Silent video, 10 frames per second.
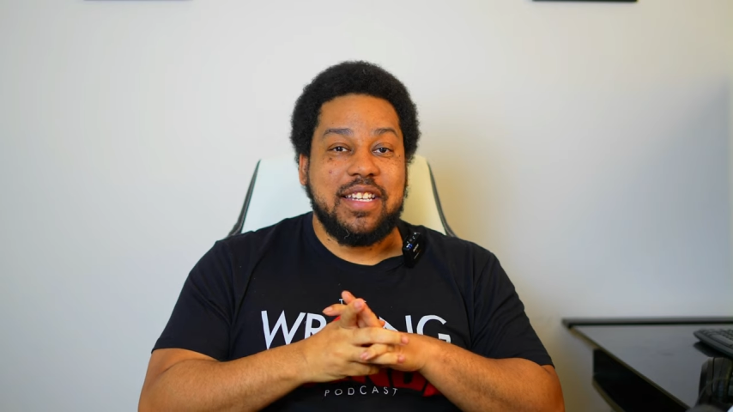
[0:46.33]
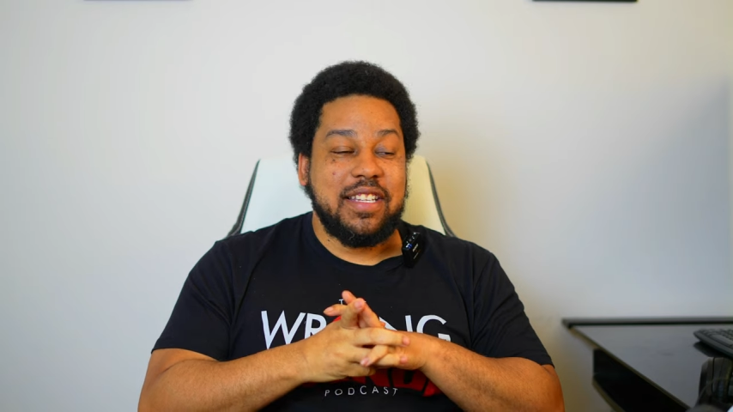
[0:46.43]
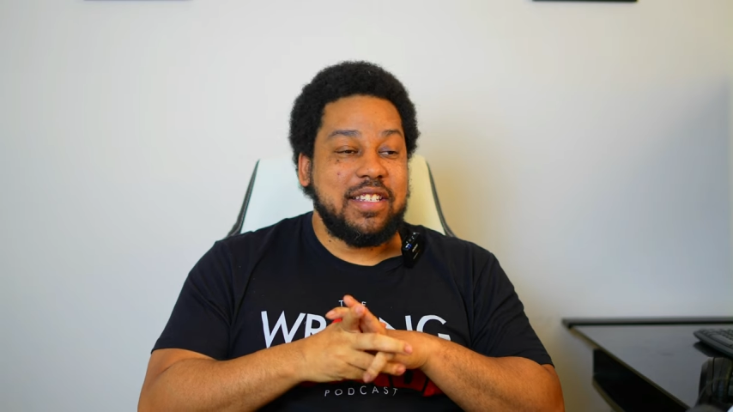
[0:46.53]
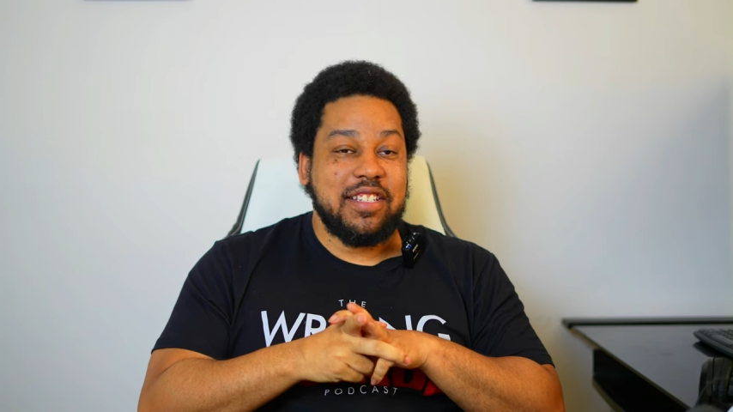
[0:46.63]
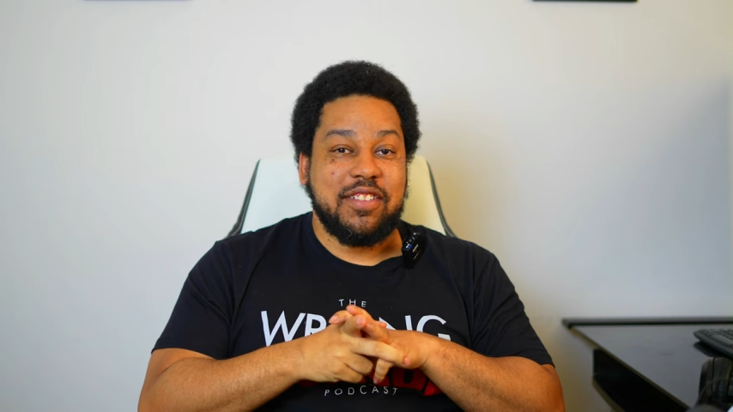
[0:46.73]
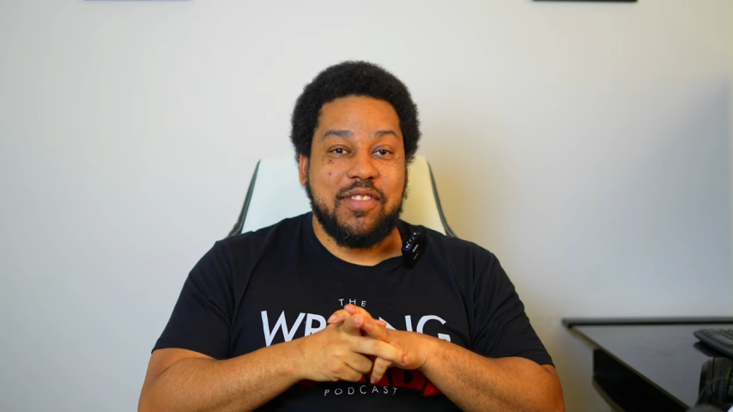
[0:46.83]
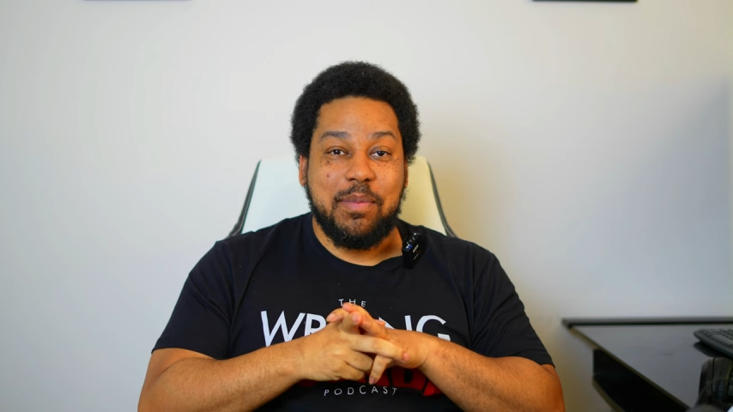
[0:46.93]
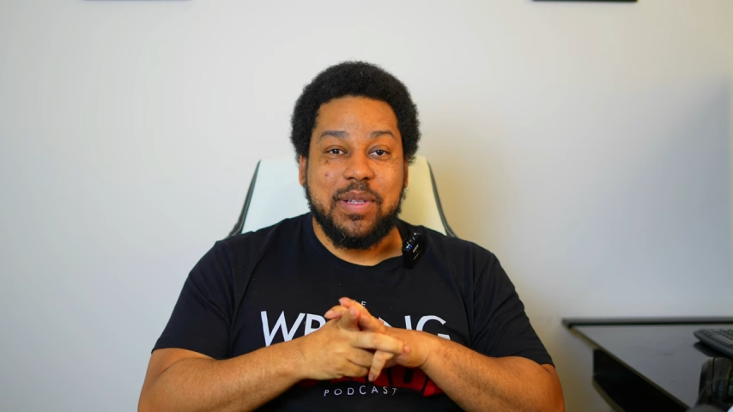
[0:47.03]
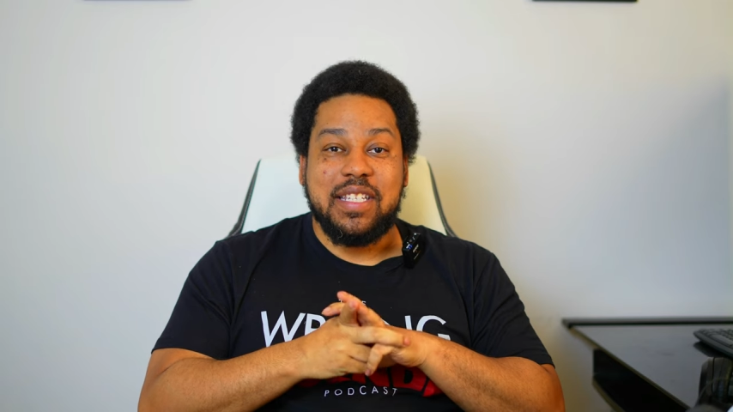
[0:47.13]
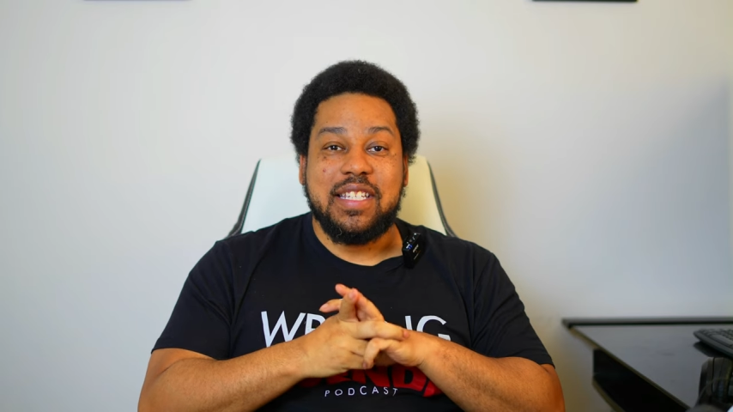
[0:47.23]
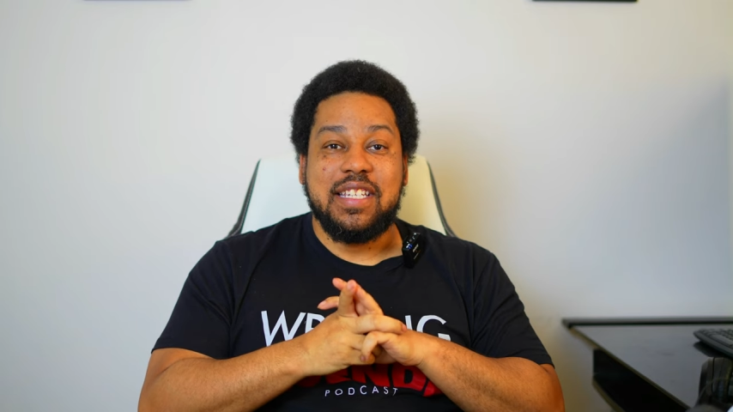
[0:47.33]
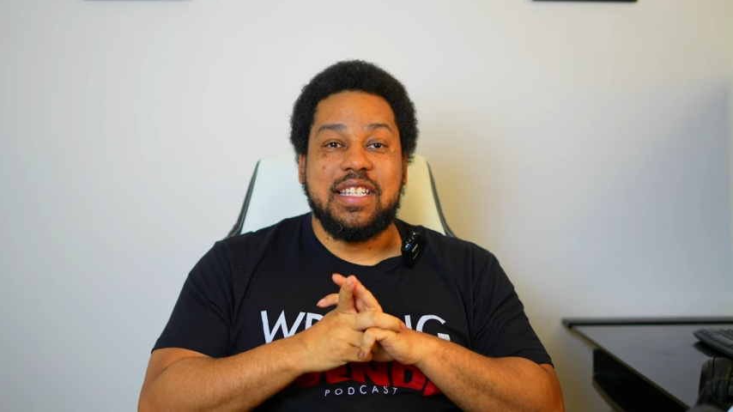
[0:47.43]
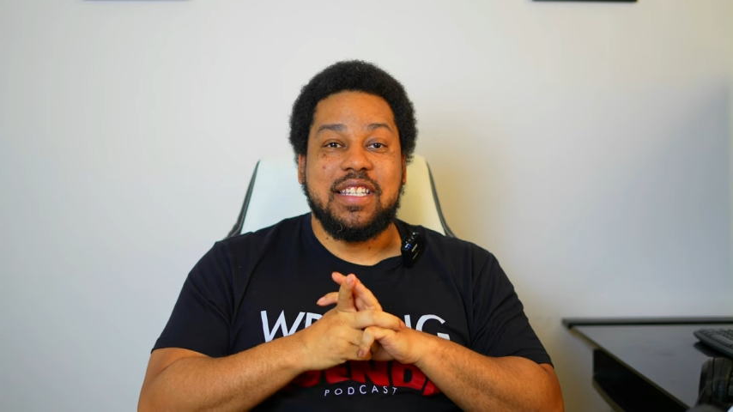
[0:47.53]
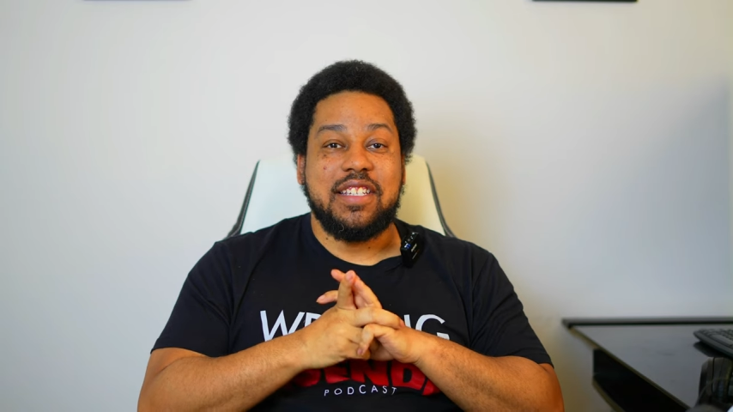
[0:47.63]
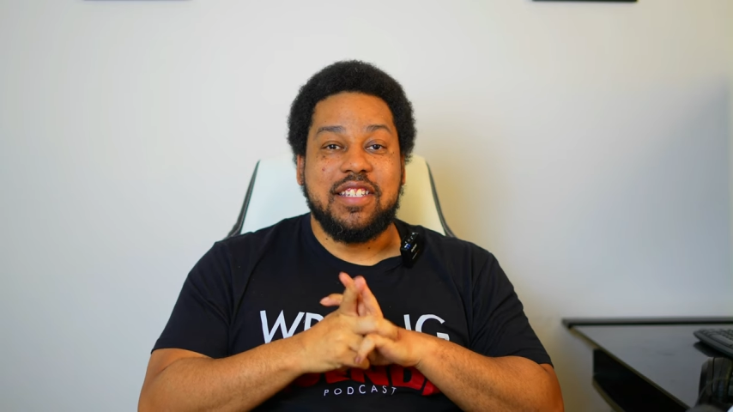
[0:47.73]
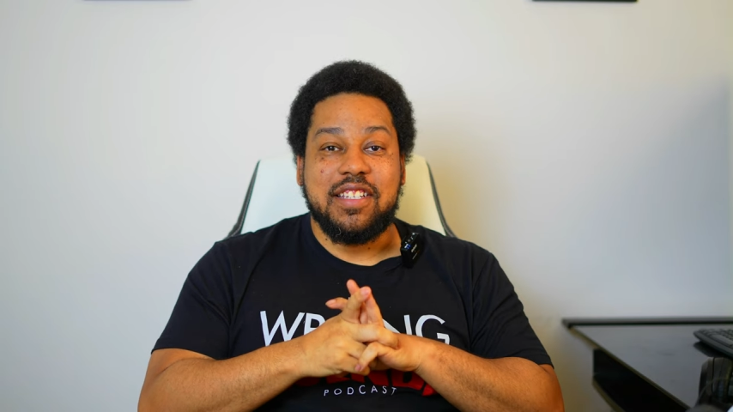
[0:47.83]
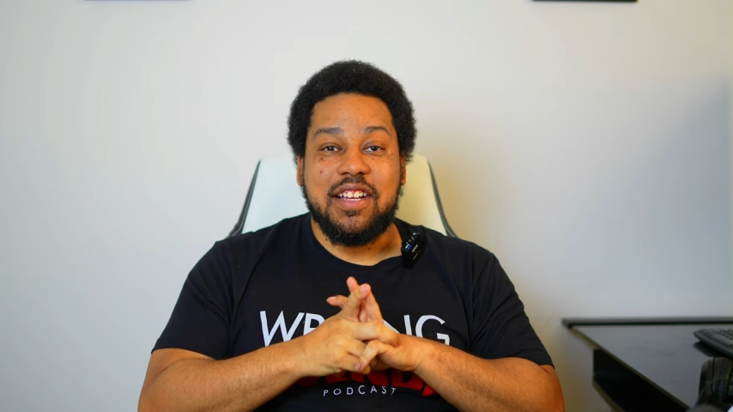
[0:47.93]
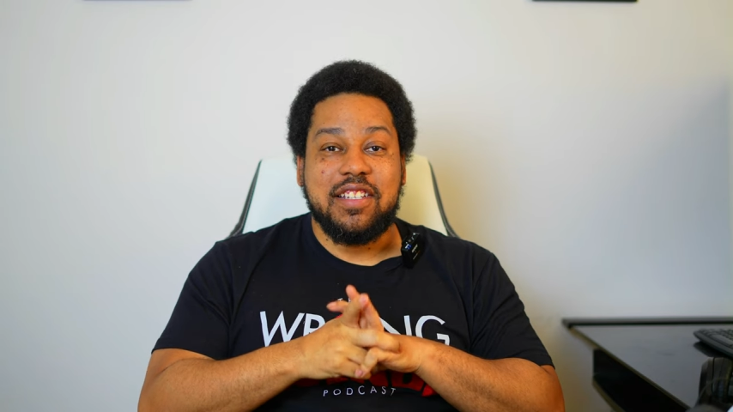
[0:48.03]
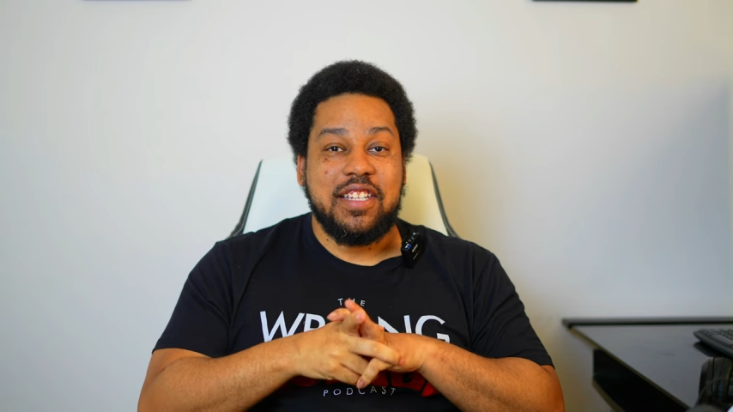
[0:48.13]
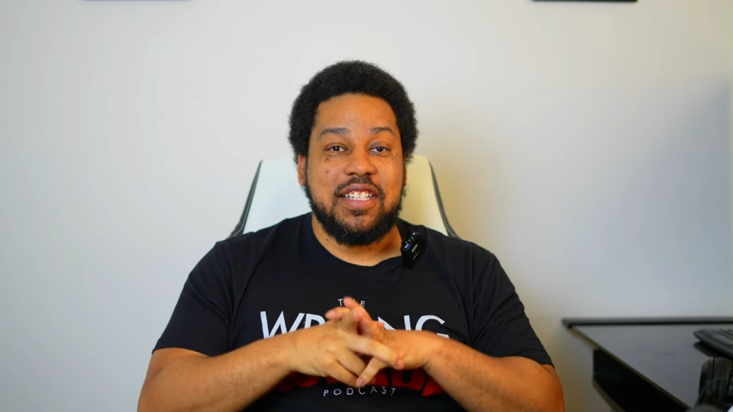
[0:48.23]
and discrepancies and
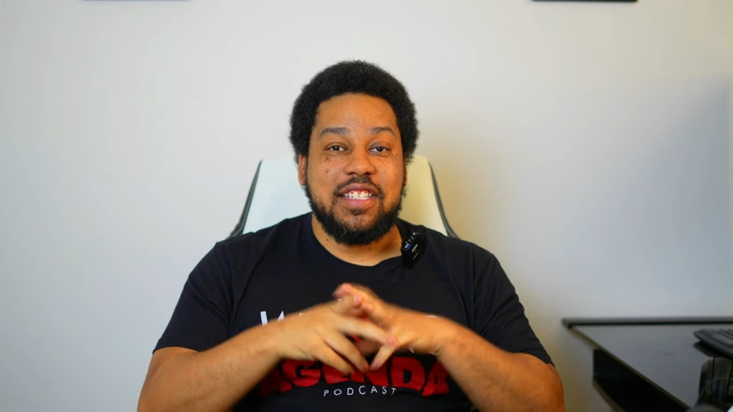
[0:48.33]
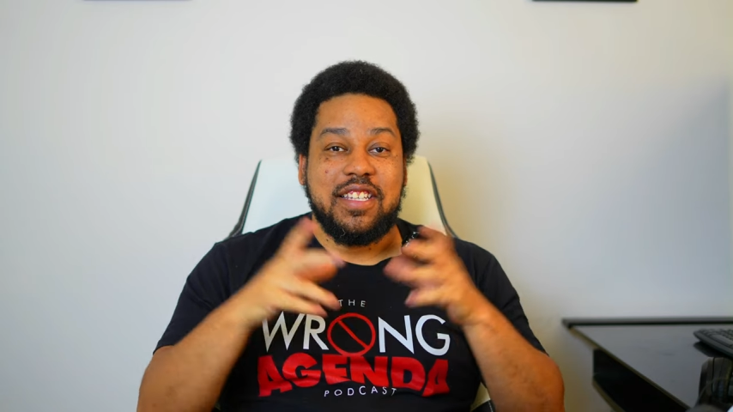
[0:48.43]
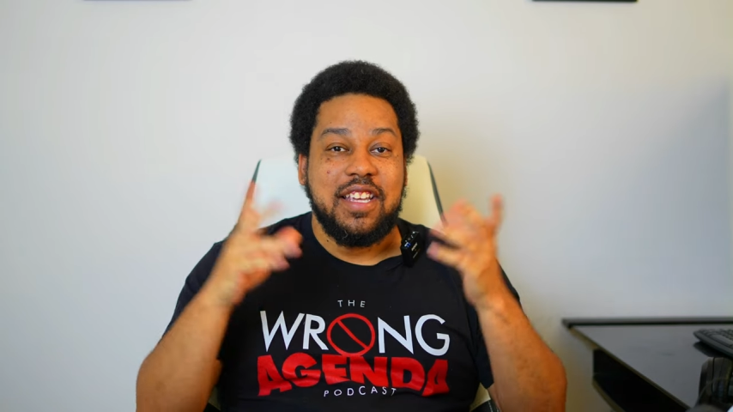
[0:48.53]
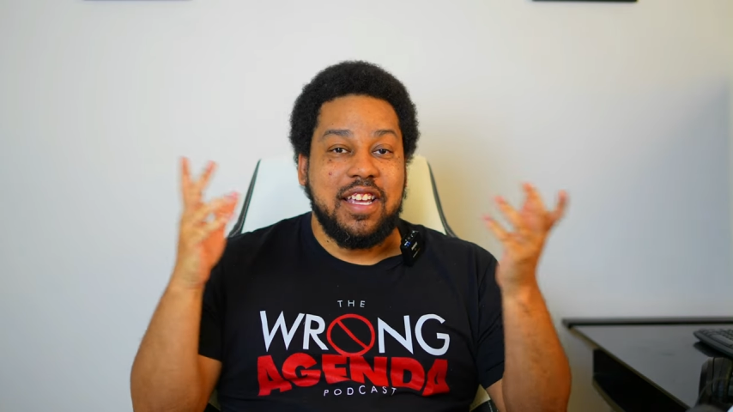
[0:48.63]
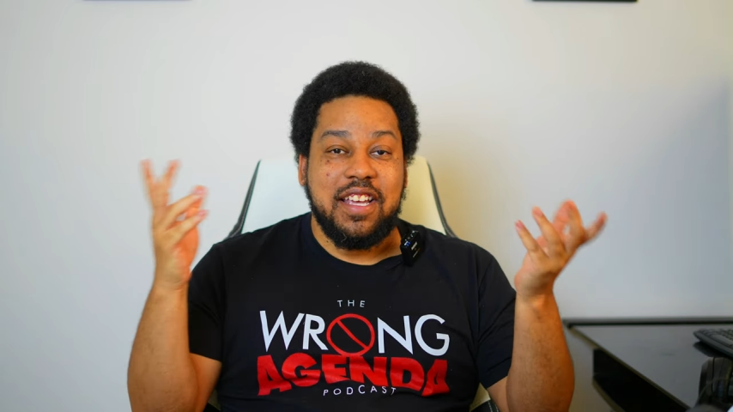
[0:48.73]
discussions,